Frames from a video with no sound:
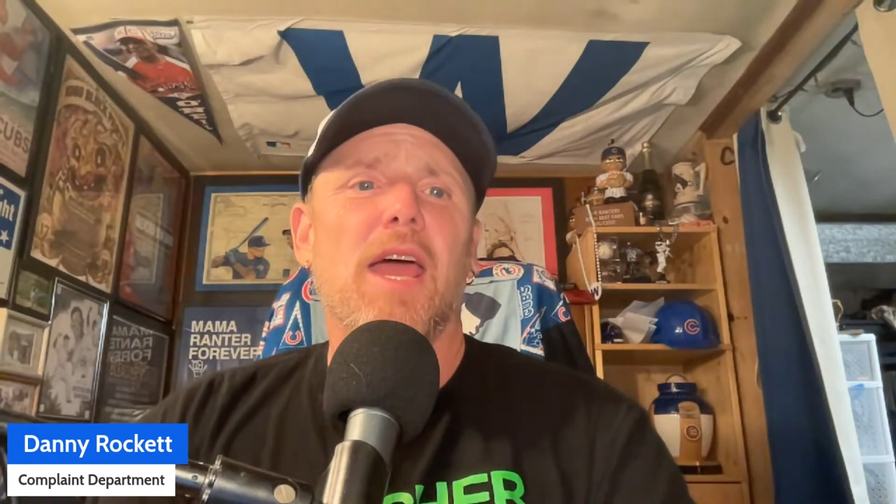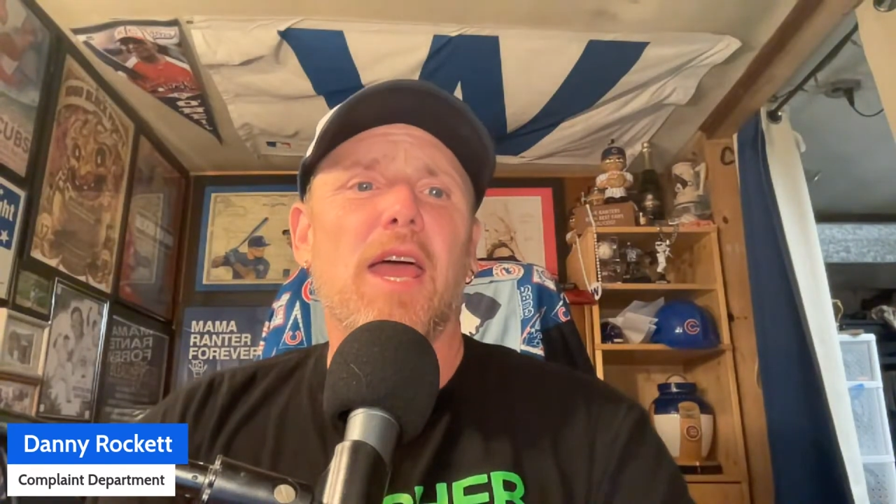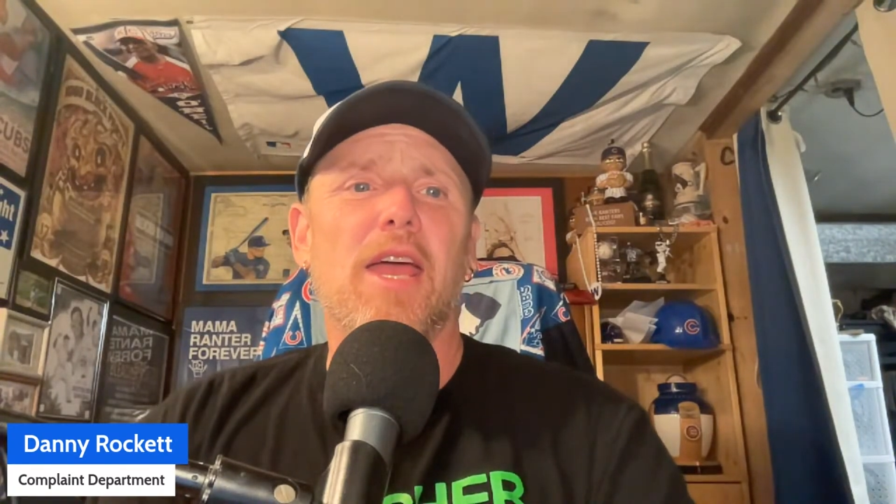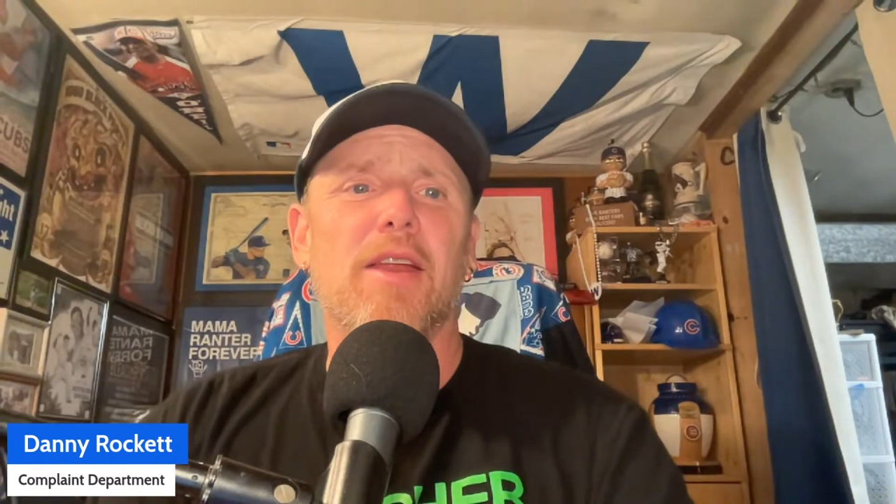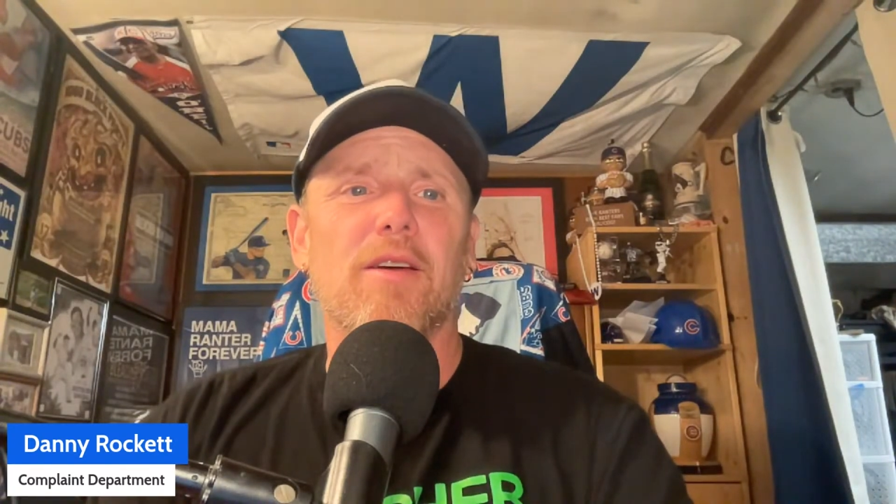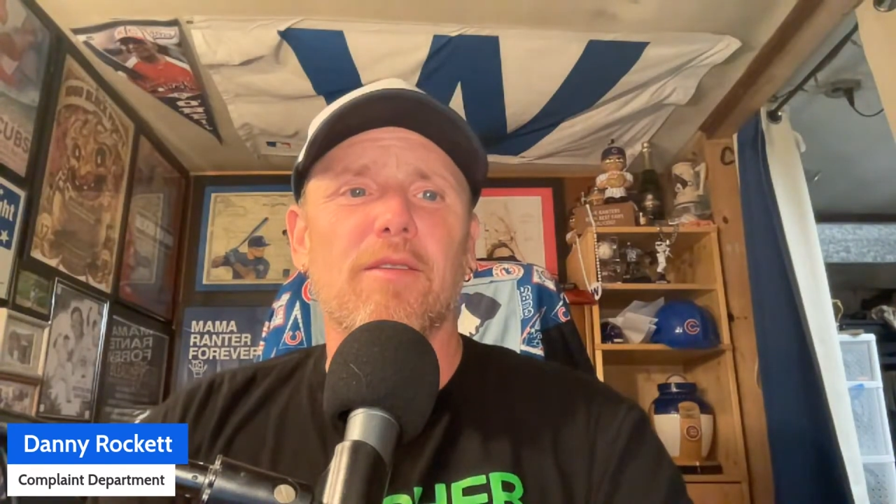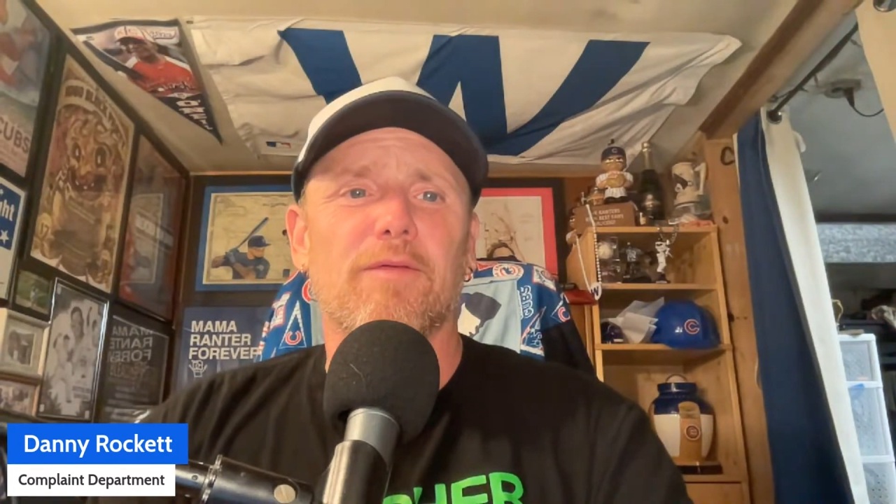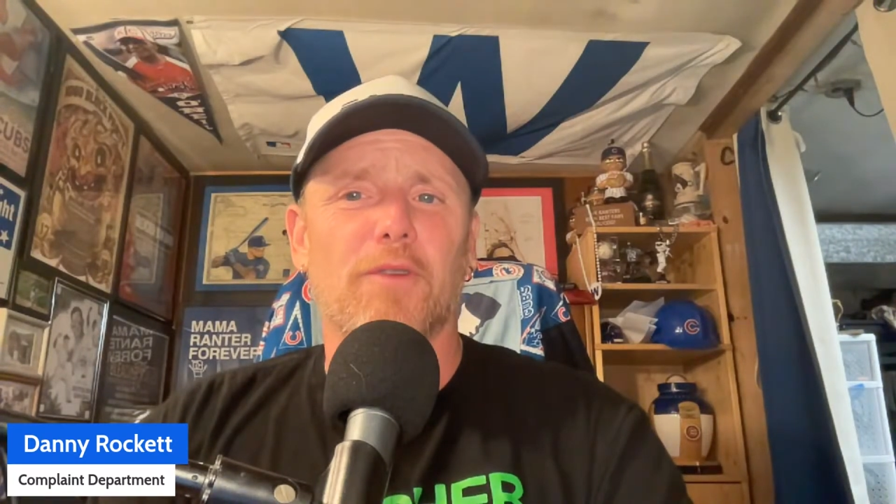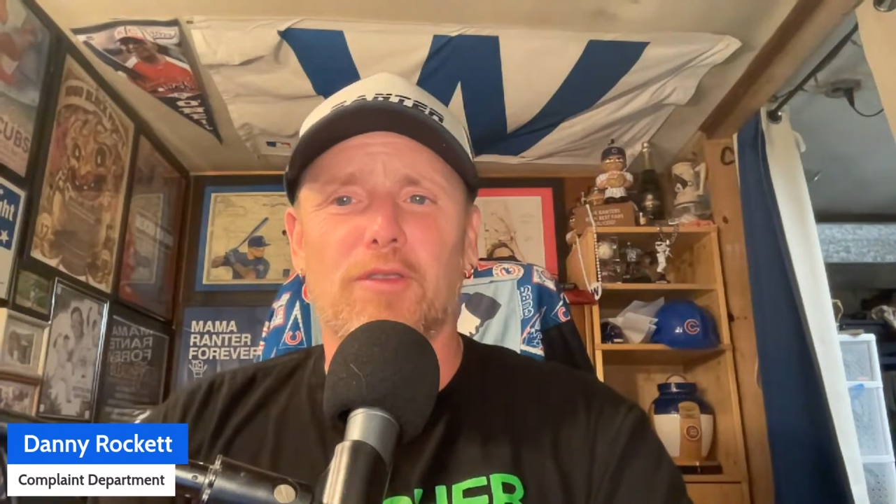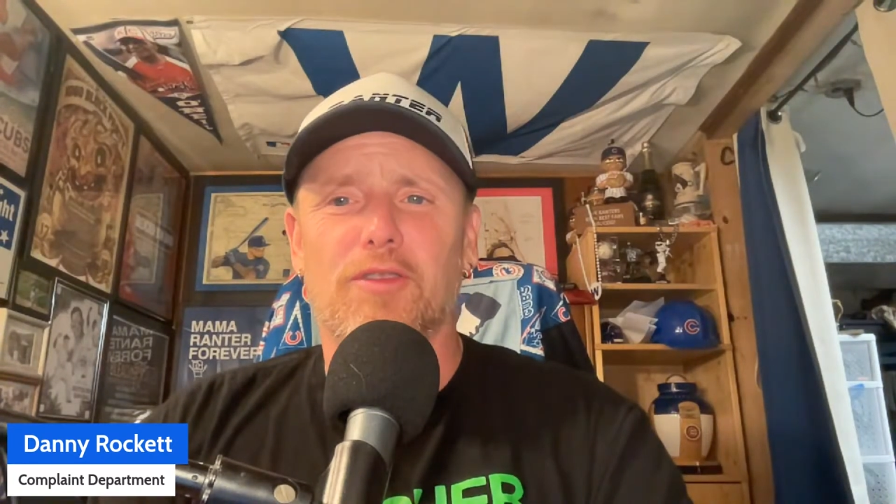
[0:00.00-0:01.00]
And
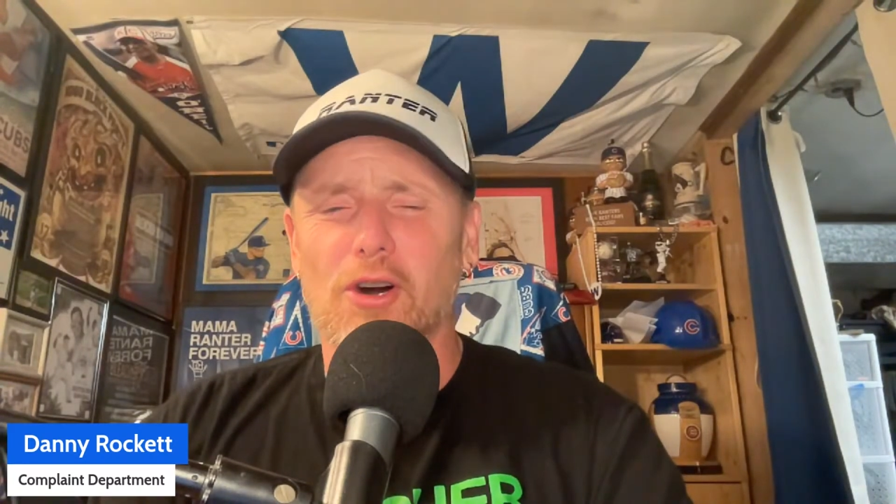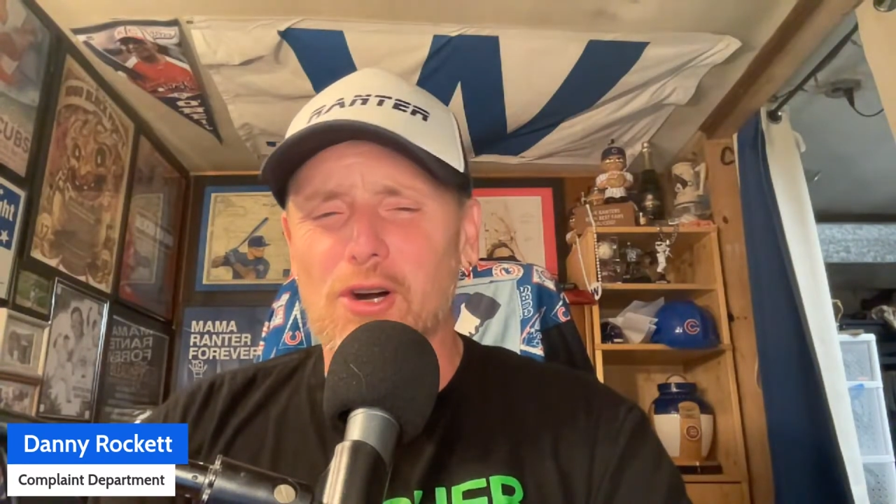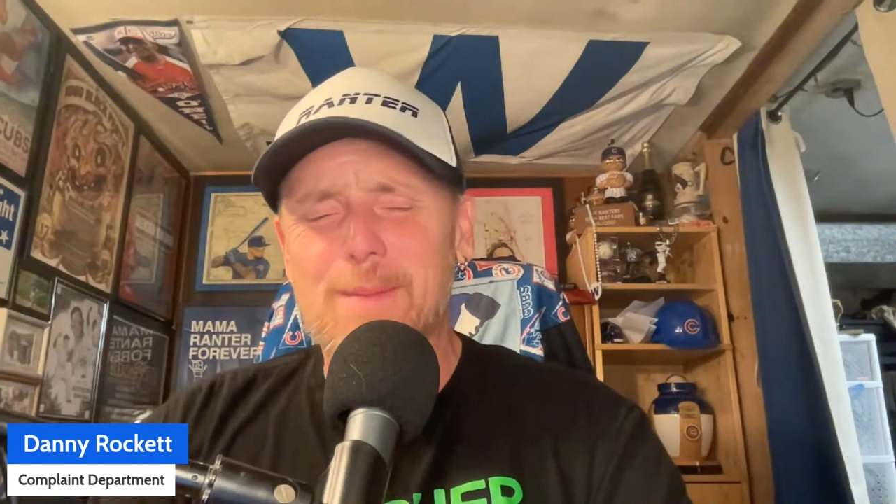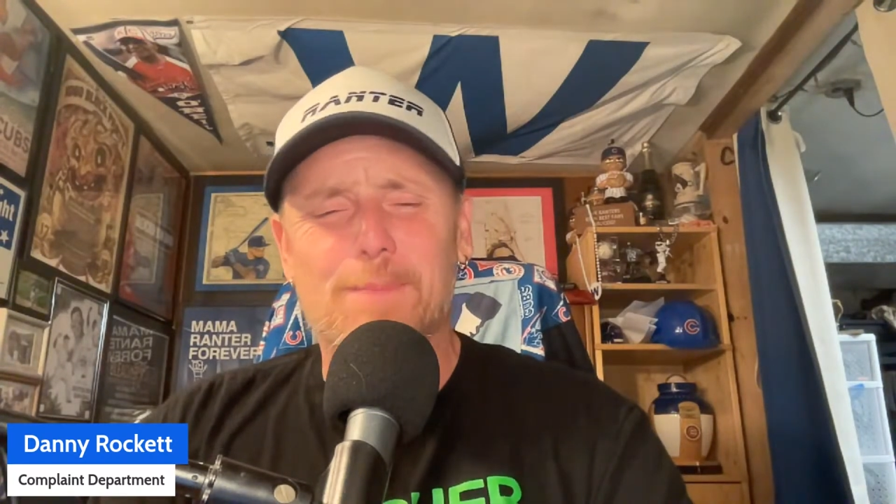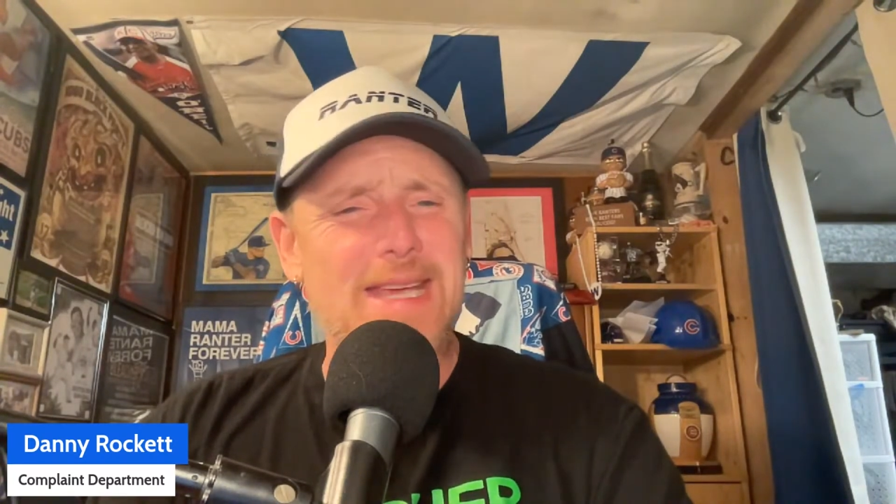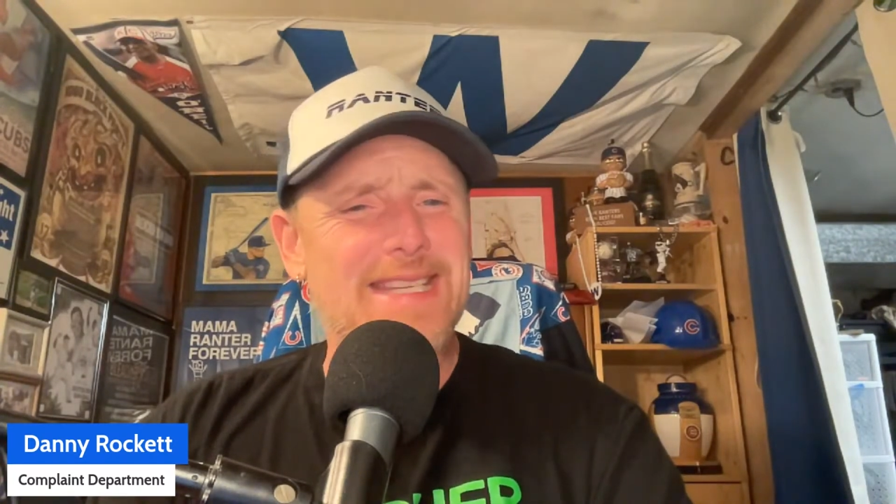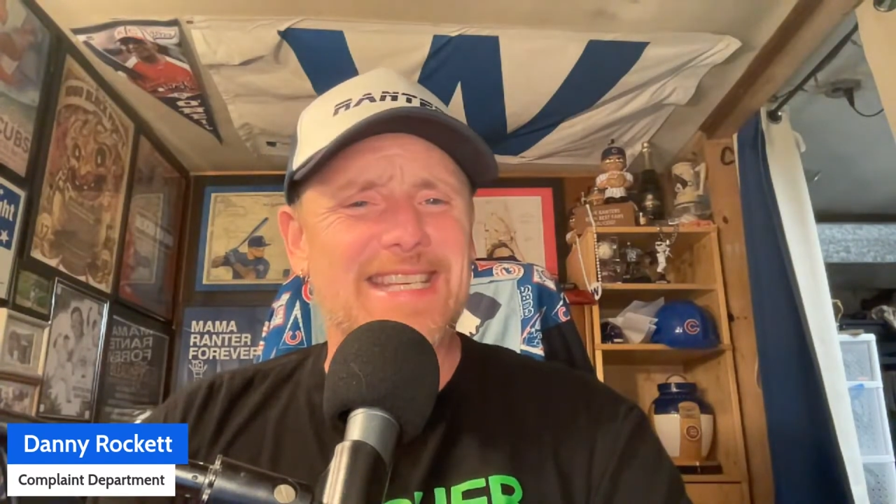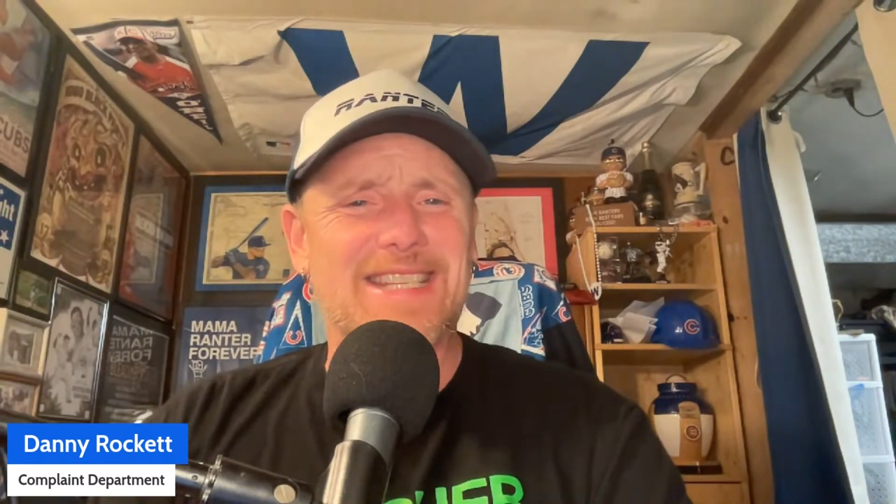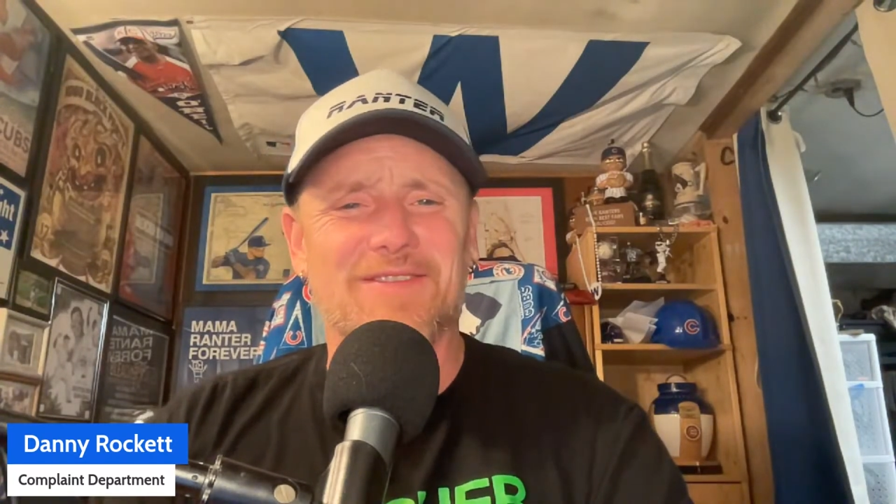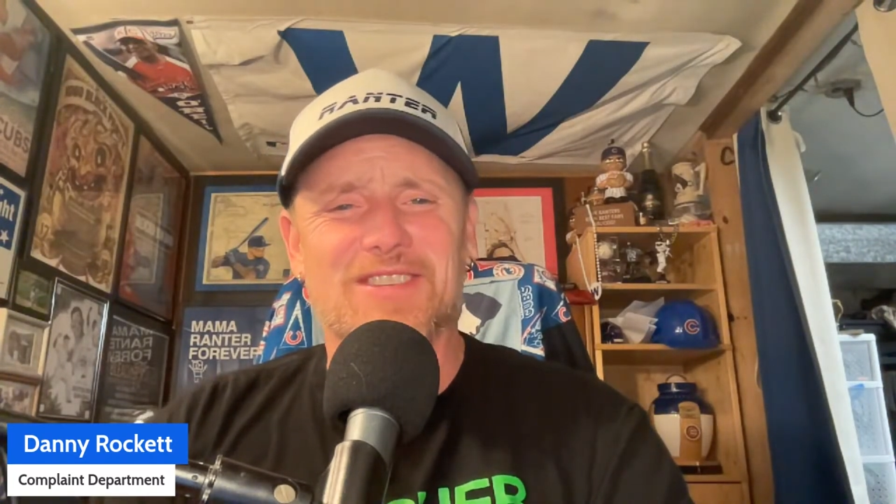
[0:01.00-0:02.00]
for 30 pieces of